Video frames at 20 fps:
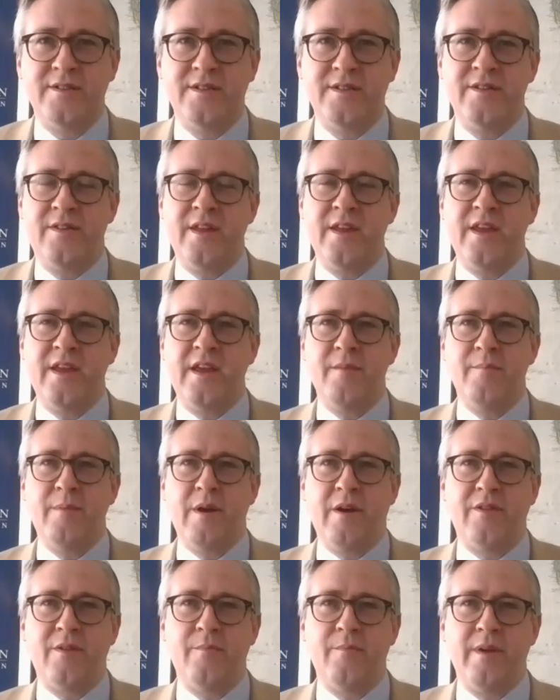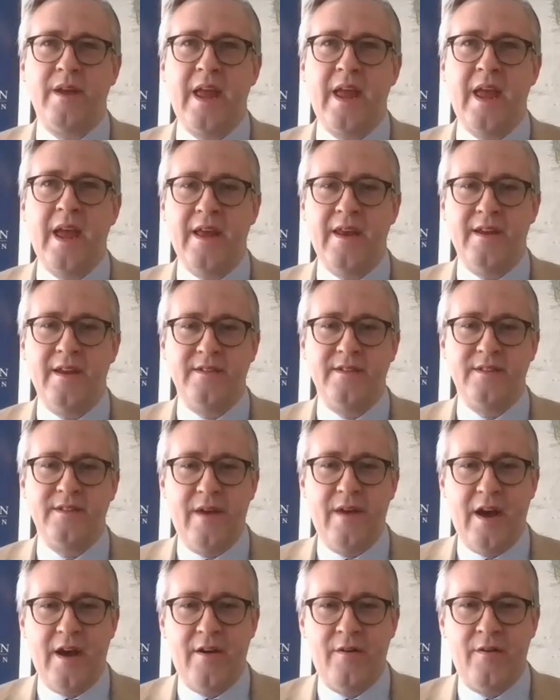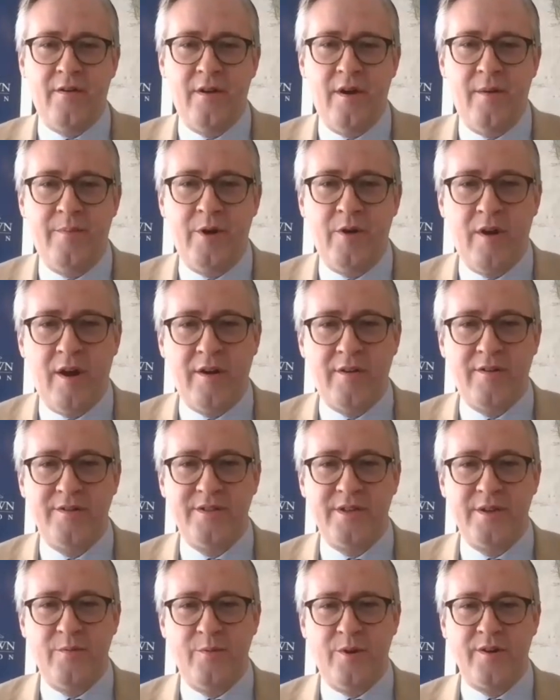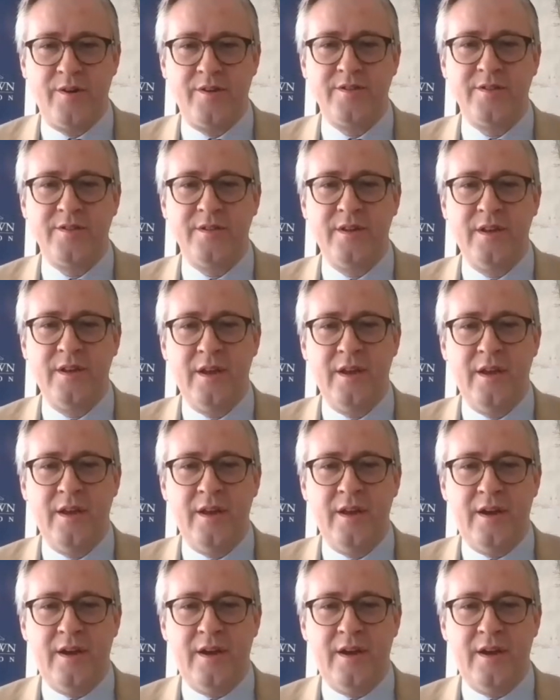of curiosity, thinking about the mechanics of how a bureaucracy works,